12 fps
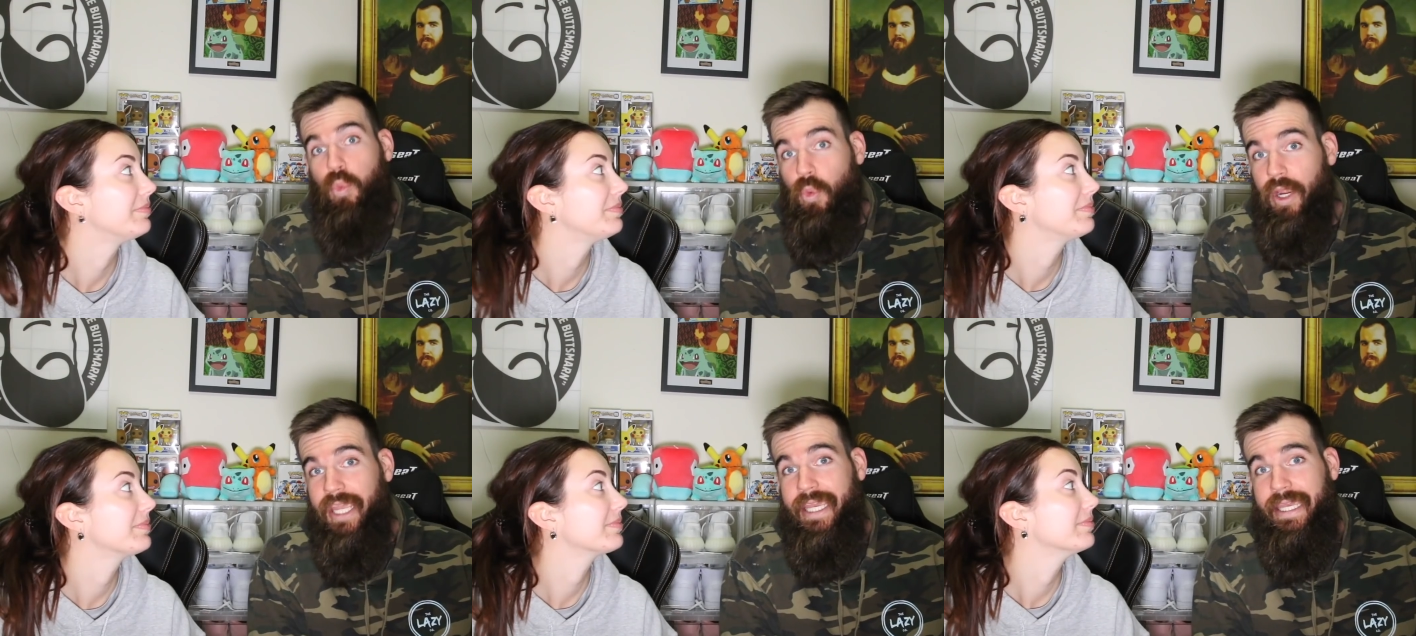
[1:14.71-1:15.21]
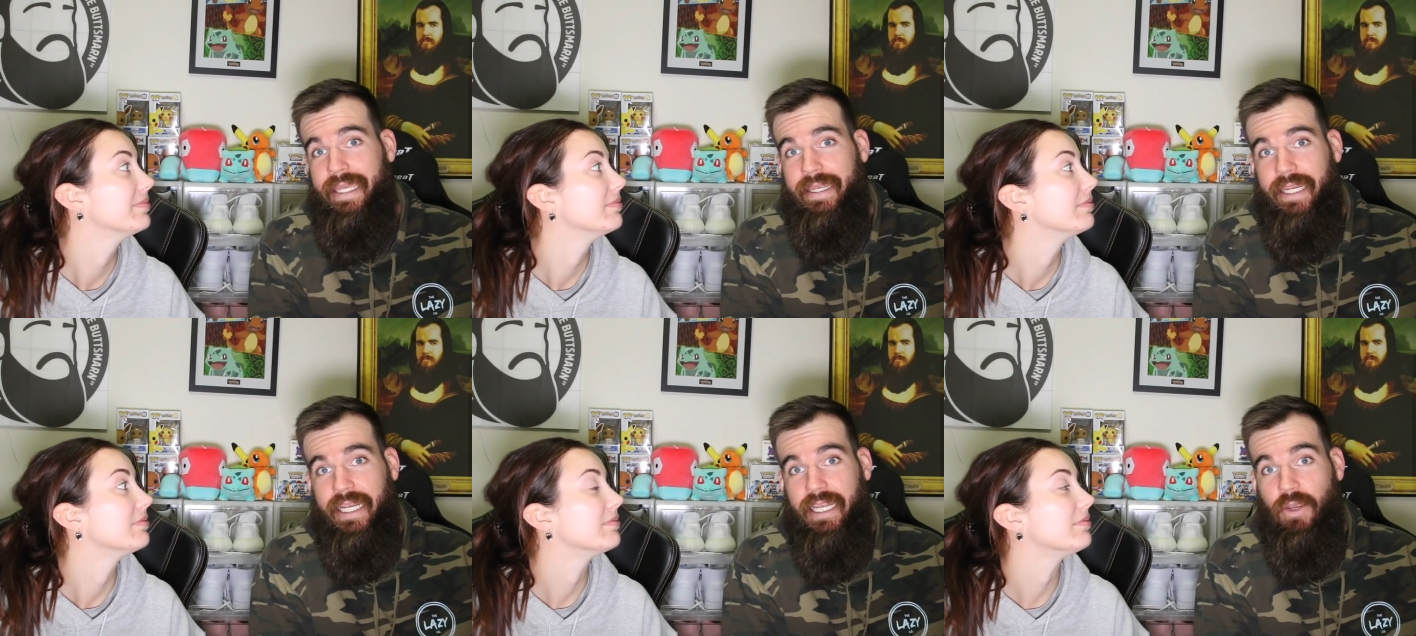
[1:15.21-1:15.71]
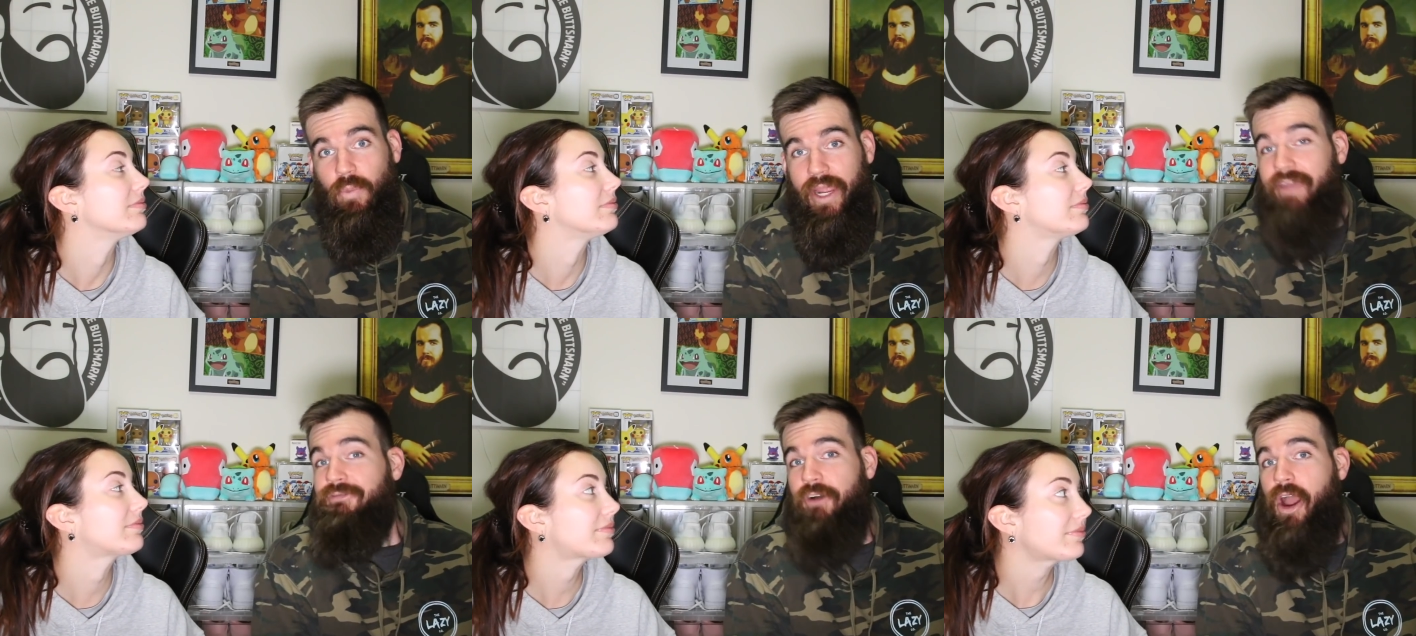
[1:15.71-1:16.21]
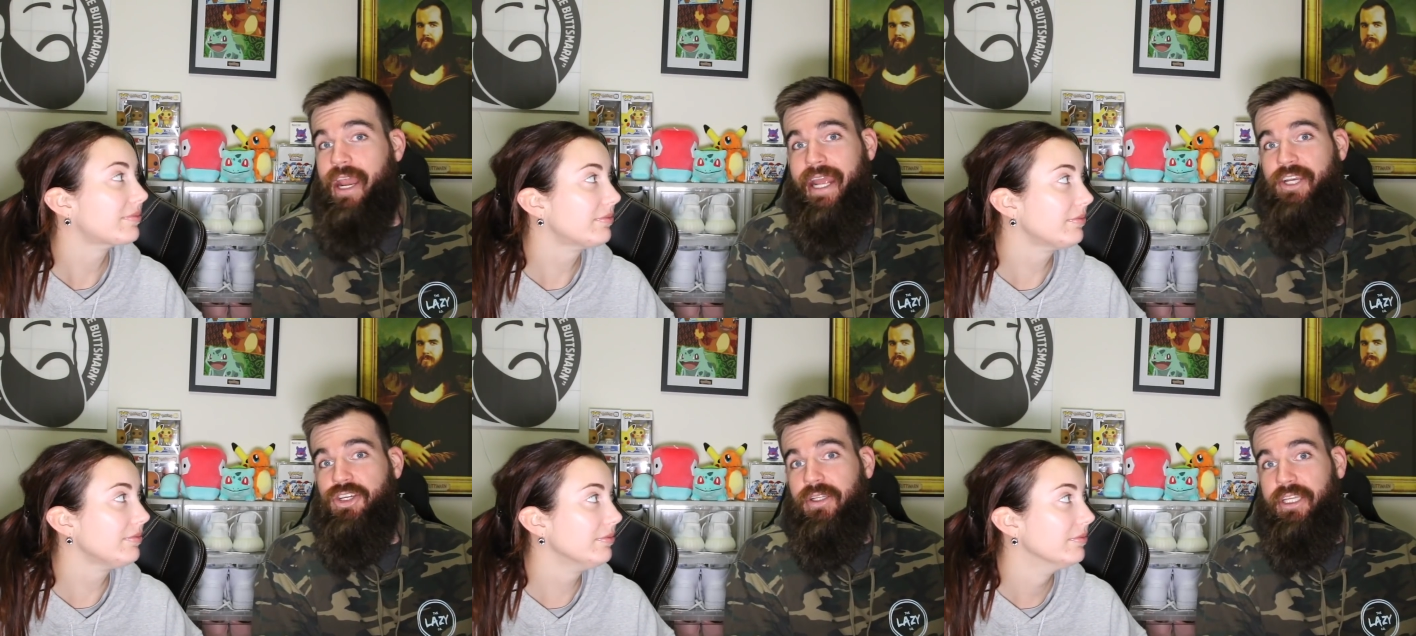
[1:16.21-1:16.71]
Speaker 1: We, we're
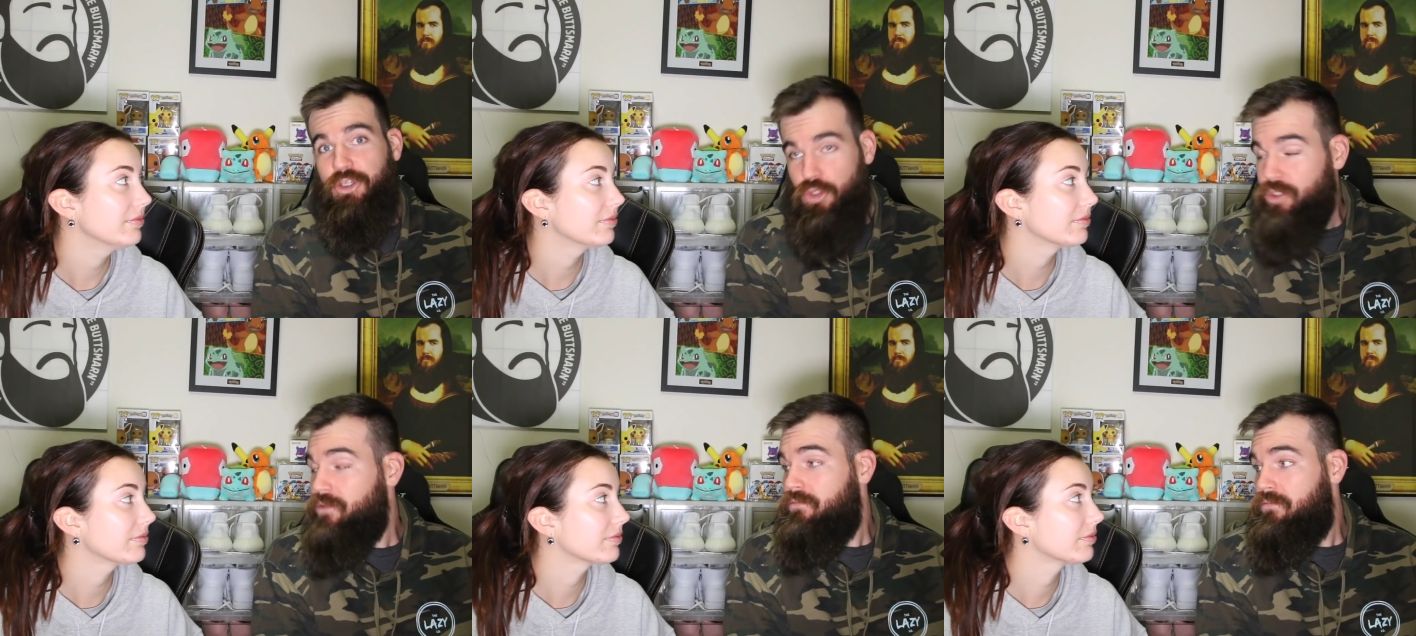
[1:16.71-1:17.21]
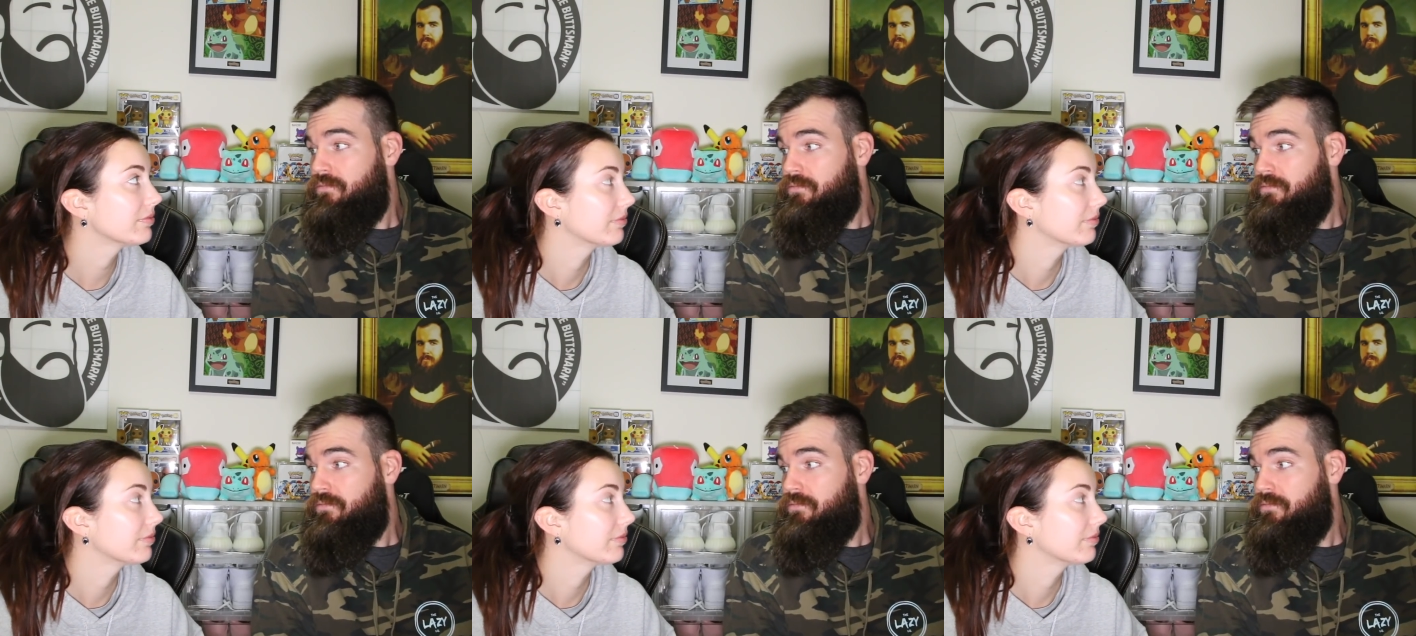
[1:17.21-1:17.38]
financially good.